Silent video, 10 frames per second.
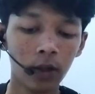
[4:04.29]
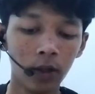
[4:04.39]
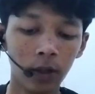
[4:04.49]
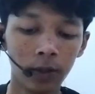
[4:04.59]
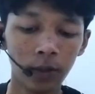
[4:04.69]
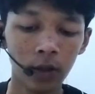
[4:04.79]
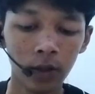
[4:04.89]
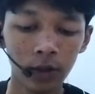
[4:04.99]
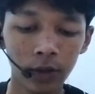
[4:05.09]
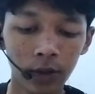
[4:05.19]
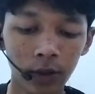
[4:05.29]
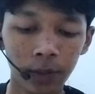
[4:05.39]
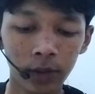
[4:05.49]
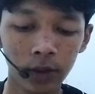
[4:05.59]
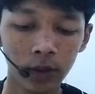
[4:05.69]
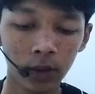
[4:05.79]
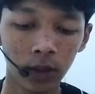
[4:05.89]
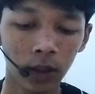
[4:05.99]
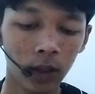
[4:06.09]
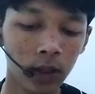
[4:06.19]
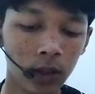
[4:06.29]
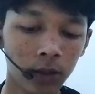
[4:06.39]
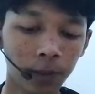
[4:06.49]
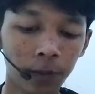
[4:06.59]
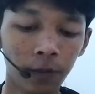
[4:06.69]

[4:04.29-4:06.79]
that monetary policy is a